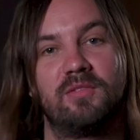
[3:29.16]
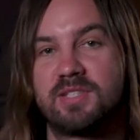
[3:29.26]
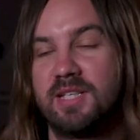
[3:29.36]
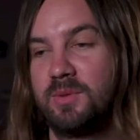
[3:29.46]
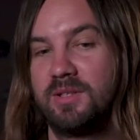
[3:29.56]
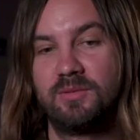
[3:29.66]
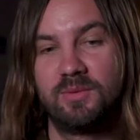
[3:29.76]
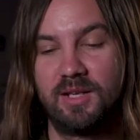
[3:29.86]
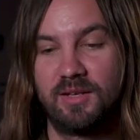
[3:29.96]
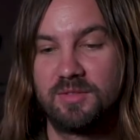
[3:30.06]
obviously we'd
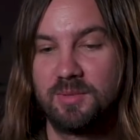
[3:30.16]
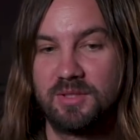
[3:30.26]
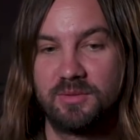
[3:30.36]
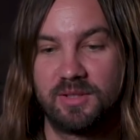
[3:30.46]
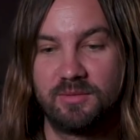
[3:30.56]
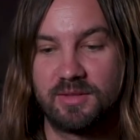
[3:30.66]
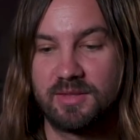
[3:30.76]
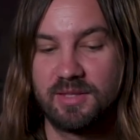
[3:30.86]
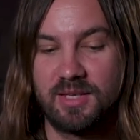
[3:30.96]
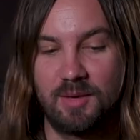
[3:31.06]
love to be doing it with
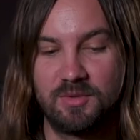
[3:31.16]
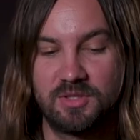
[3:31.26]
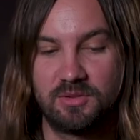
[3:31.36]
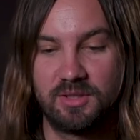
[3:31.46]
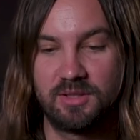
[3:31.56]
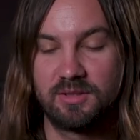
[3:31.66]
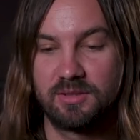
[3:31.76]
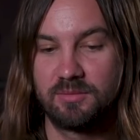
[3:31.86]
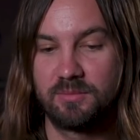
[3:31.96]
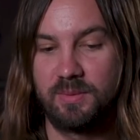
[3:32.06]
Cam and Julian,
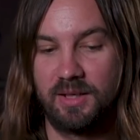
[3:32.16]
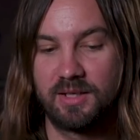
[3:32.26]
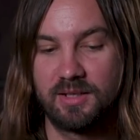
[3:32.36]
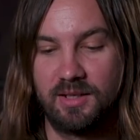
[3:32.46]
but